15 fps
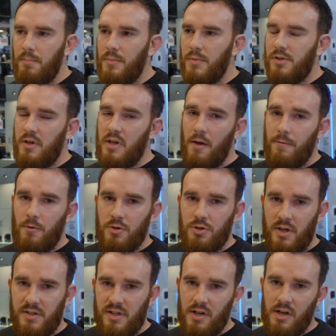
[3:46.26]
So yeah, if you're
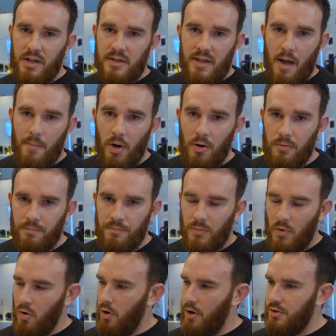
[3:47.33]
interested in a demo
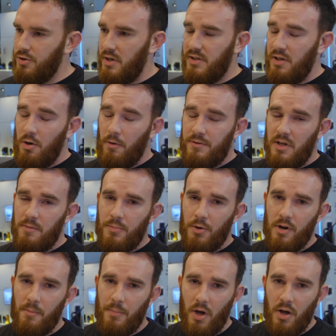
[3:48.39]
or interested, obviously, in
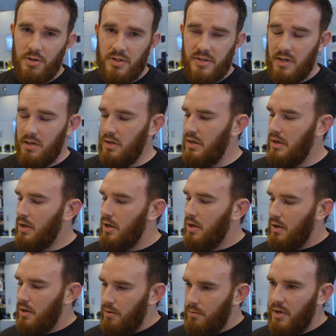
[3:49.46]
putting a purchase in,
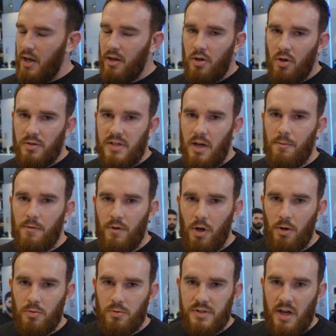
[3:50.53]
get in contact with your
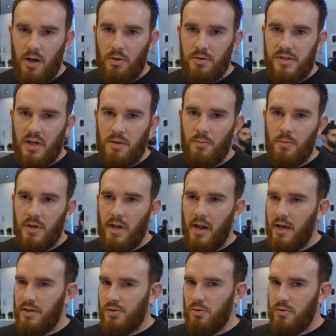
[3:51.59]
local sales team. We can get
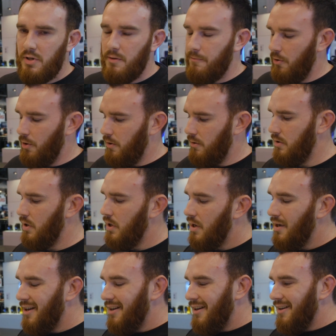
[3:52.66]
that sorted for you.
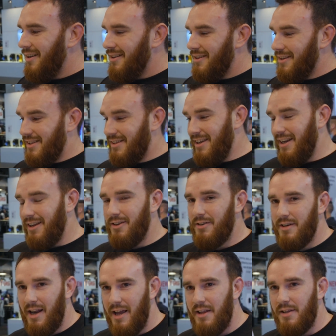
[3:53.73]
The
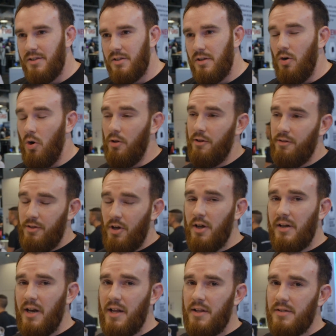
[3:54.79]
second lens, or the
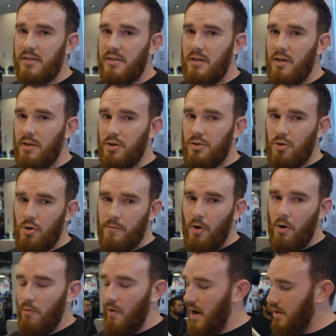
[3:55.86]
third lens in the
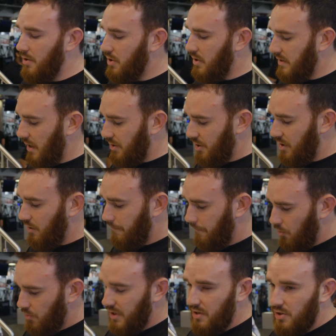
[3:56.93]
Duvo range, is actually the
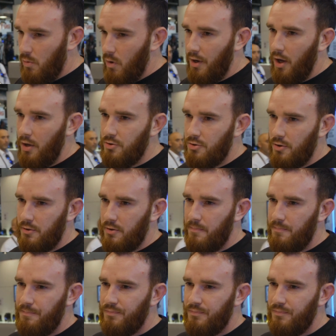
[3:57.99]
14-100.